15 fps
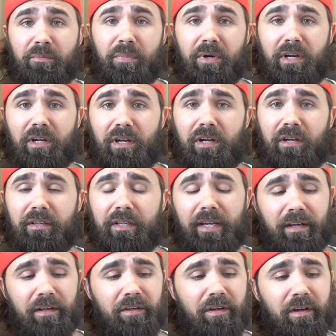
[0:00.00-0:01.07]
But
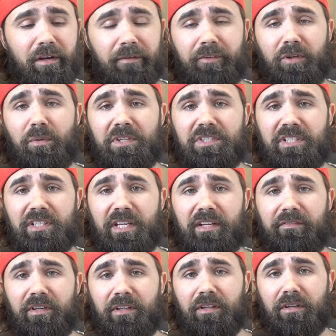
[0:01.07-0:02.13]
if you want to see
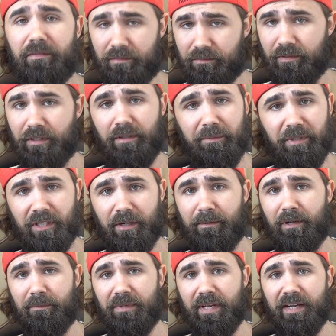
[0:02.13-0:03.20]
that video, it'll be
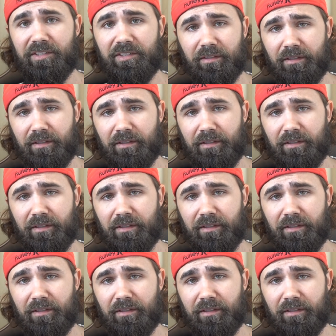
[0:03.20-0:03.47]
coming up next.